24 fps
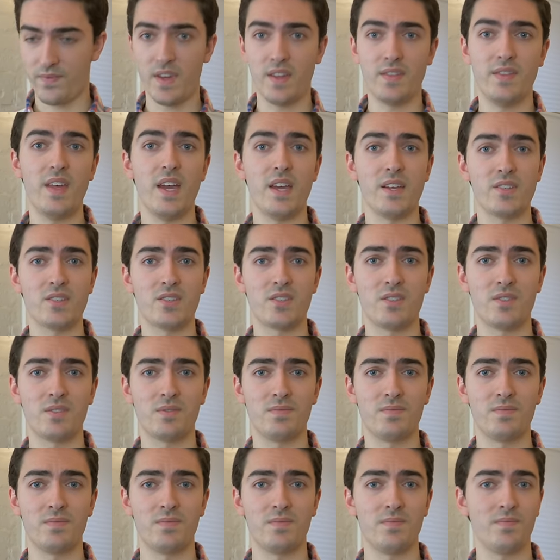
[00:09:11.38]
and this,
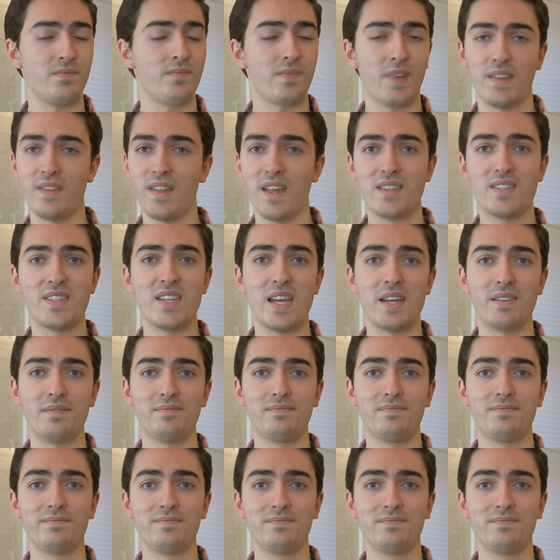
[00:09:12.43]
and that's it.